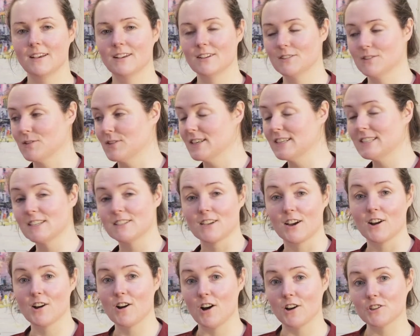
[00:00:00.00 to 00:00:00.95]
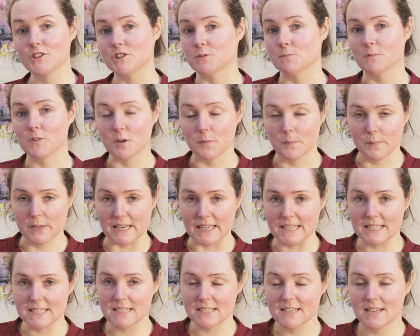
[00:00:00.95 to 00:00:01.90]
So this is our costume
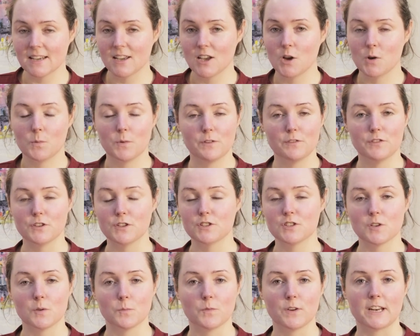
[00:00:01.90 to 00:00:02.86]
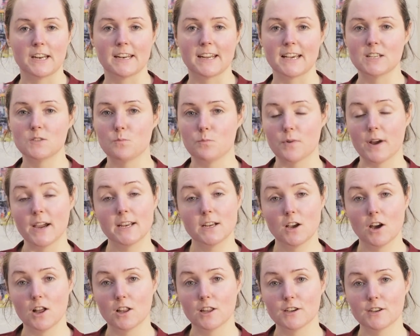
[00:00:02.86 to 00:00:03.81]
complete. We've used some really nice bright
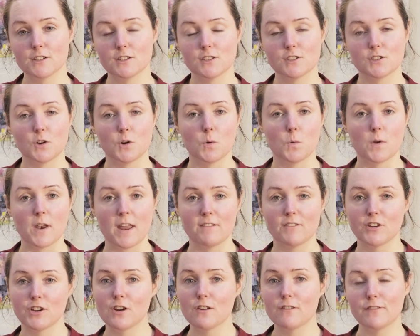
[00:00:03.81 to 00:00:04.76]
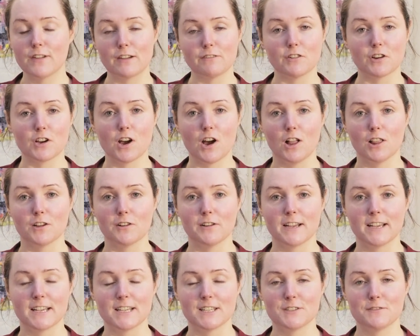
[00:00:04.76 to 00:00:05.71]
colors, so whatever your favorite color
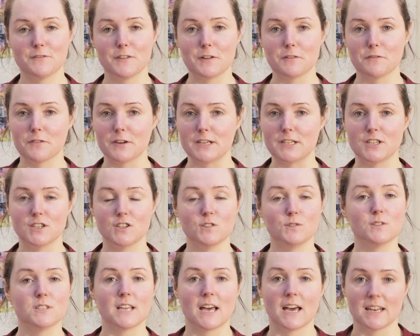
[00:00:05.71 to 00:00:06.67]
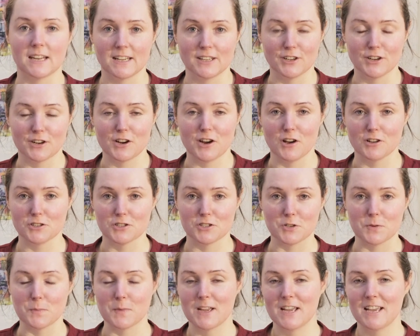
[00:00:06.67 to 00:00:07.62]
is, feel free to use that in your
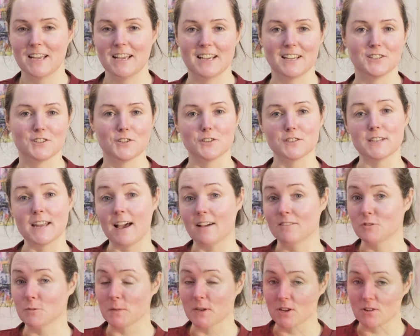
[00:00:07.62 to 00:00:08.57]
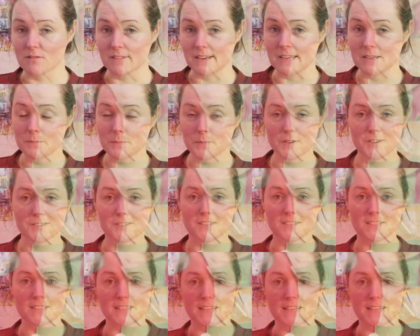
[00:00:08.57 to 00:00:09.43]
costume. It doesn't have to be green because it's